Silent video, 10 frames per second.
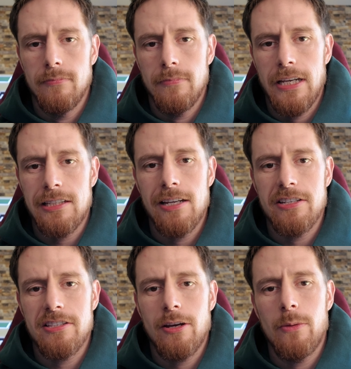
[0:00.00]
Yes,
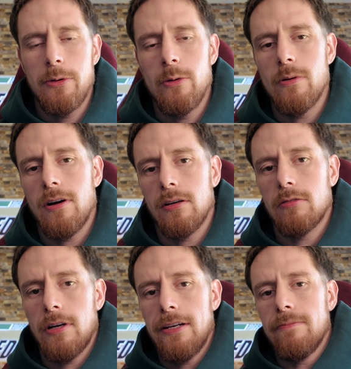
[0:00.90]
legends, I hope you are
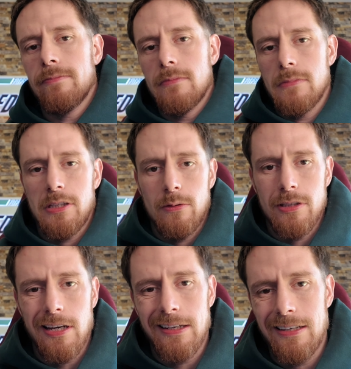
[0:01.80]
great. So,
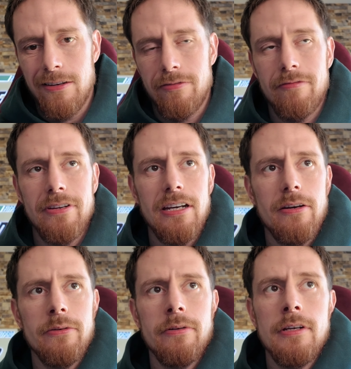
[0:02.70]
slightly different
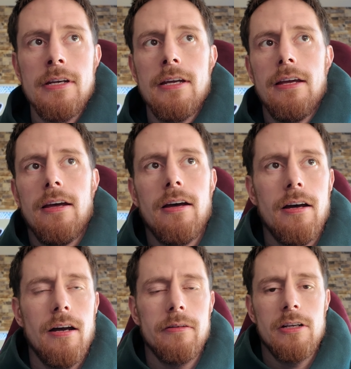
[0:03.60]
video.
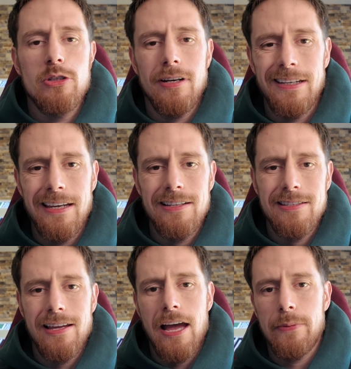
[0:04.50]
I'm going to try and get
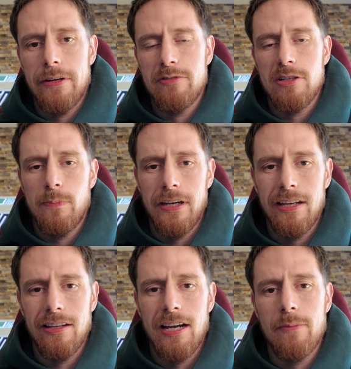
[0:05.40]
into the habit of just
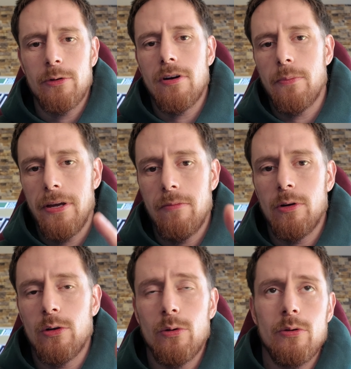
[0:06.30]
picking the camera up, hitting
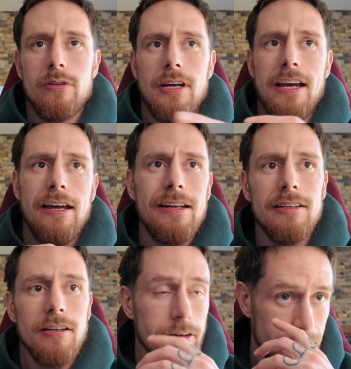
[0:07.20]
record,
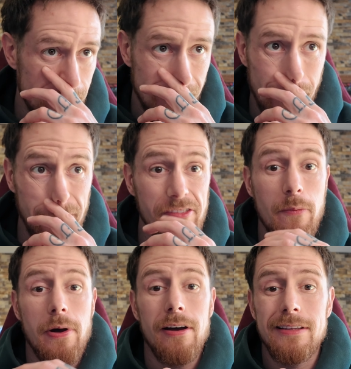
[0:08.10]
and kind of giving a bit of a
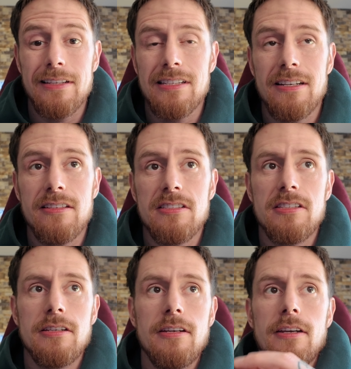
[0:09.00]
behind the scenes